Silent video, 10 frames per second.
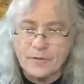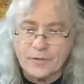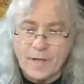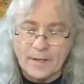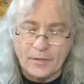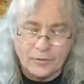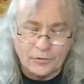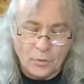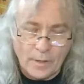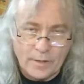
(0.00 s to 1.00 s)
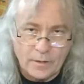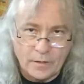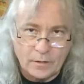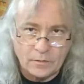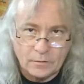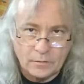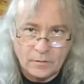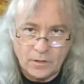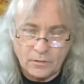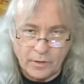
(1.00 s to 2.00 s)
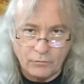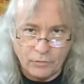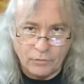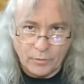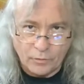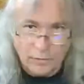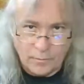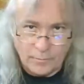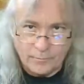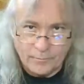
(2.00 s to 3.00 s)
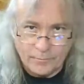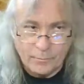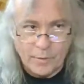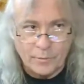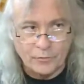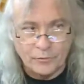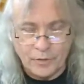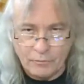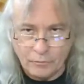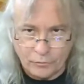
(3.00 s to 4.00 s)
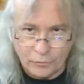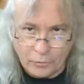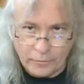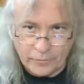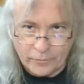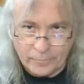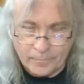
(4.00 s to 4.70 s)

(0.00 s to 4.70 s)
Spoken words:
I guess it's quite a great tribute to him. People sharing their stories.